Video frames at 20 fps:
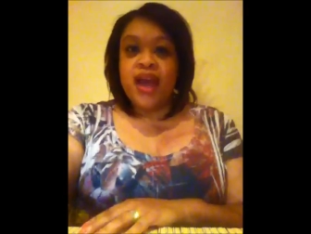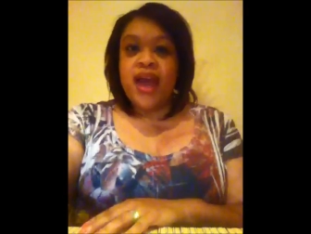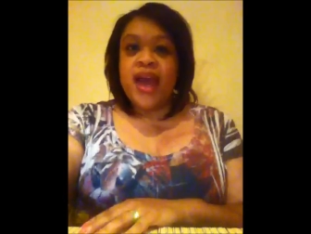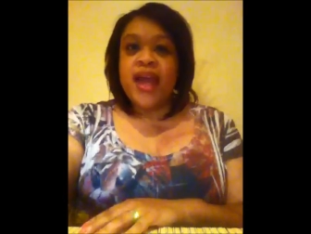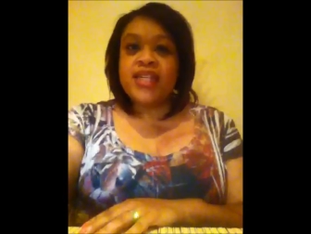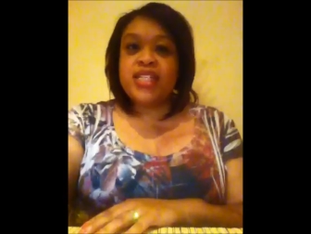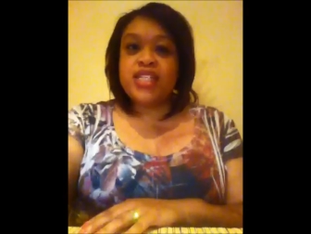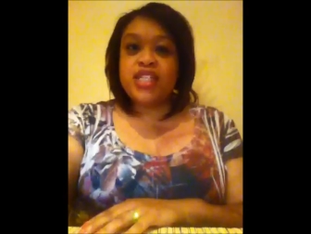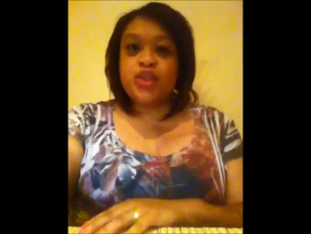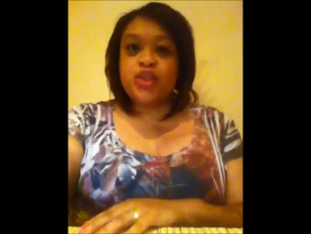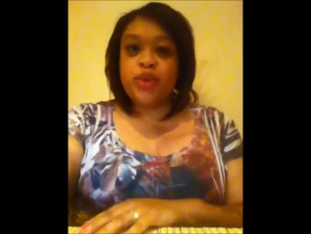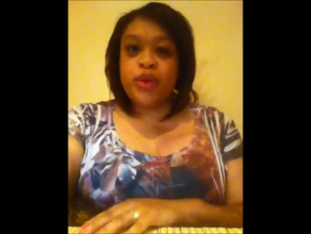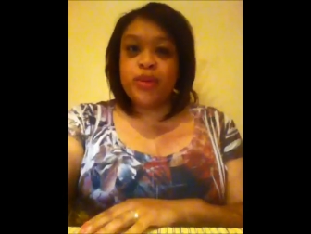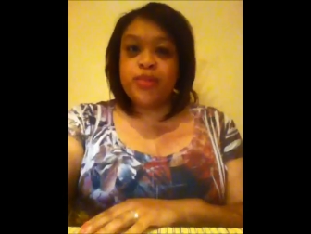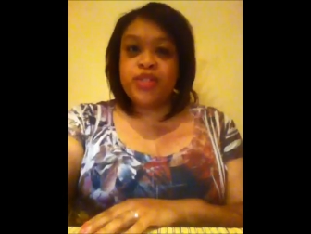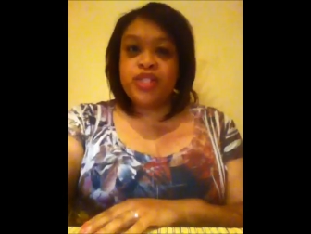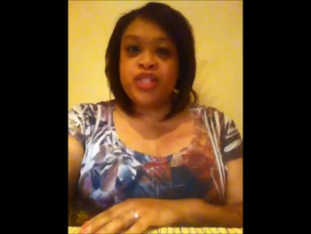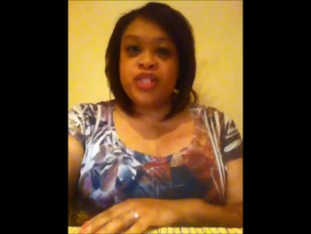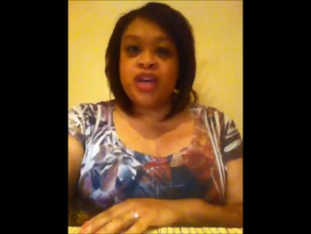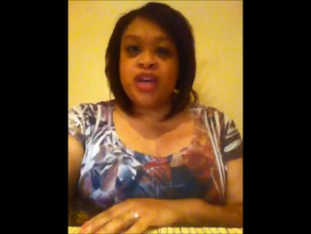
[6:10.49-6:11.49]
a
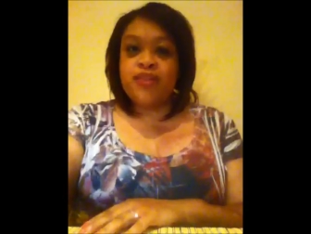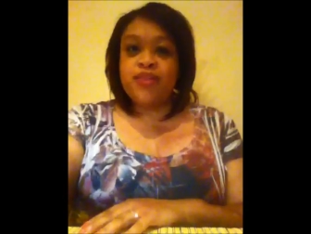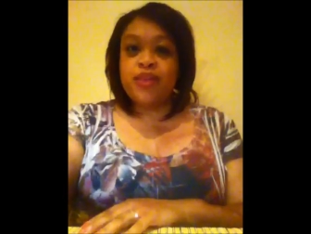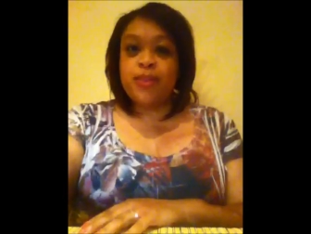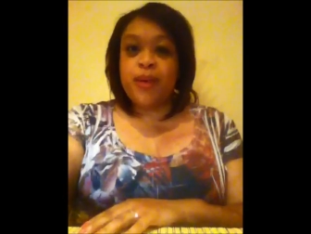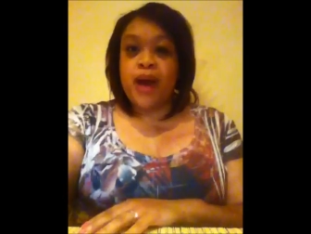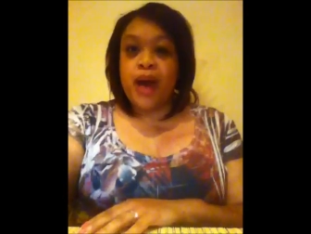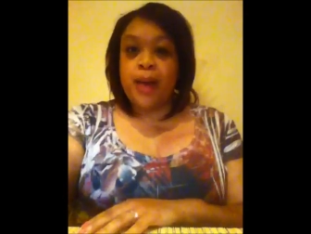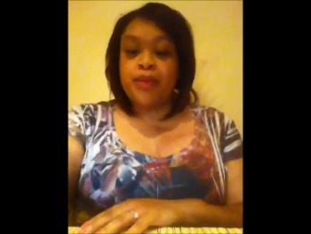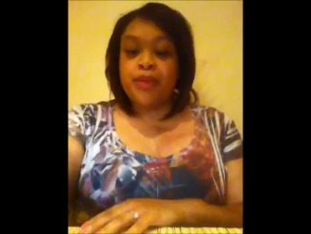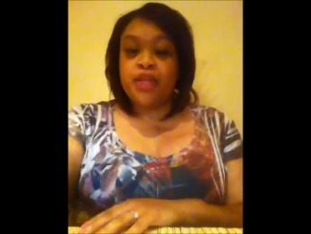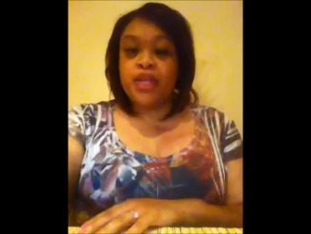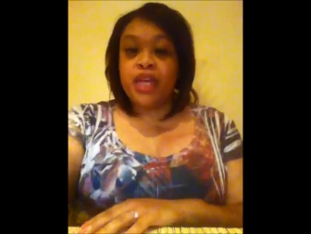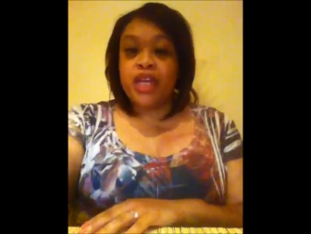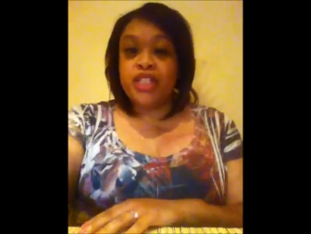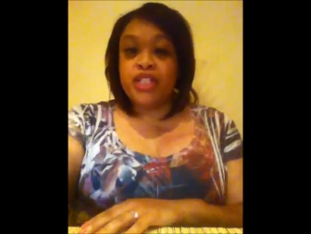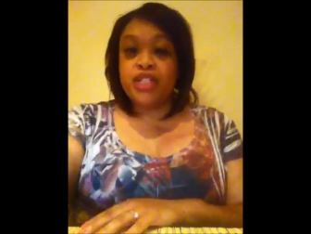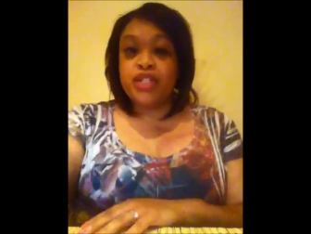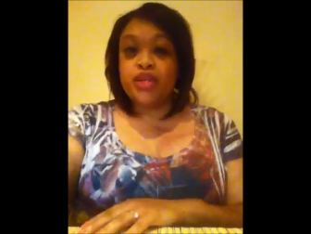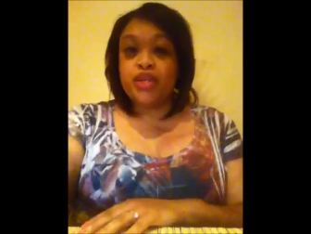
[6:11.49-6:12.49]
description of the
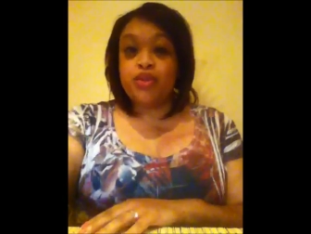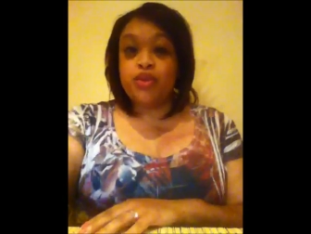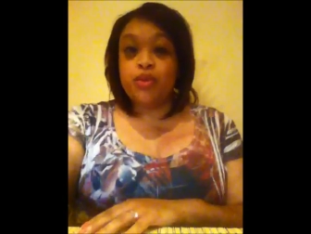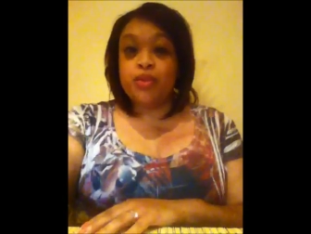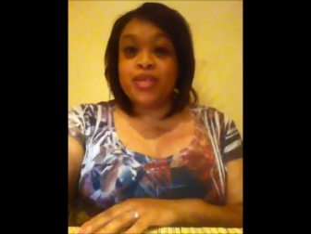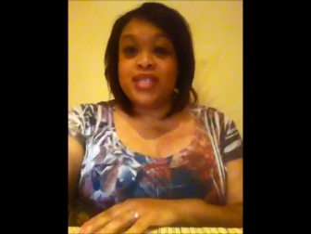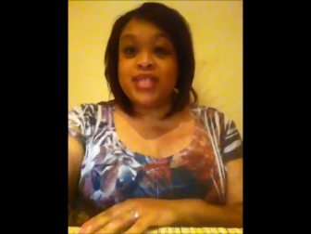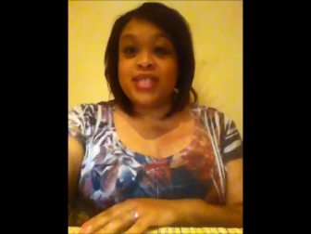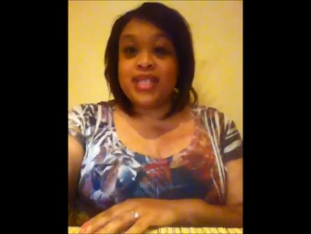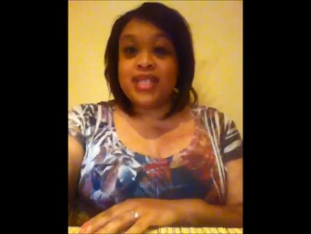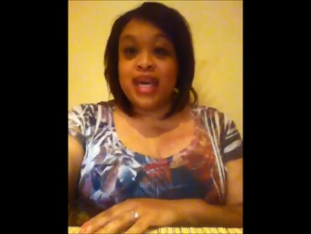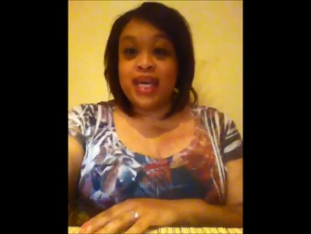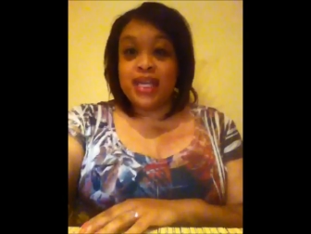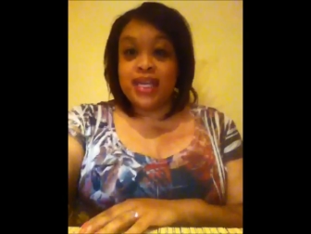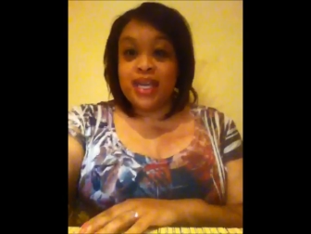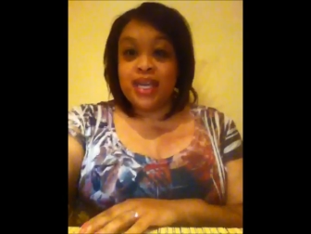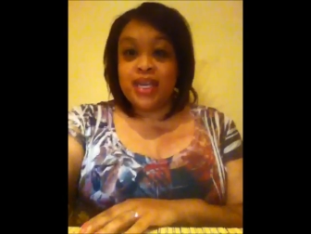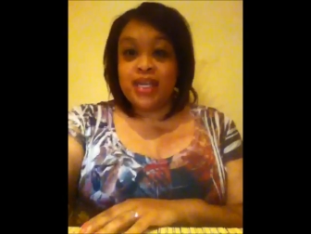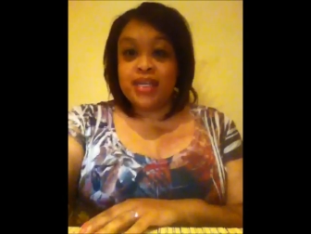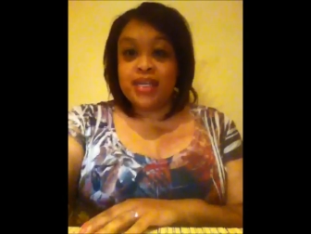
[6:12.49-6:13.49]
population you will be
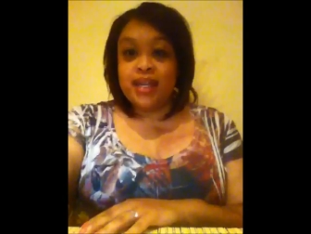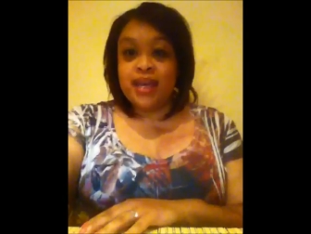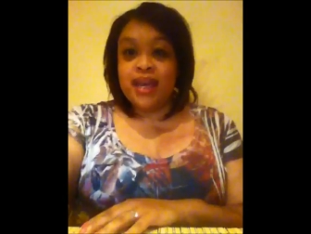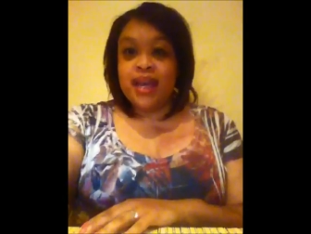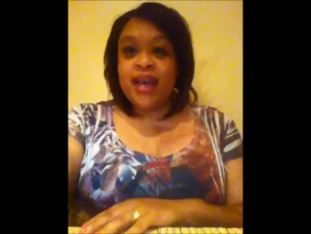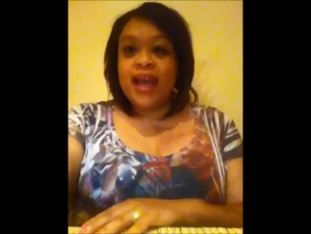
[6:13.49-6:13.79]
studying,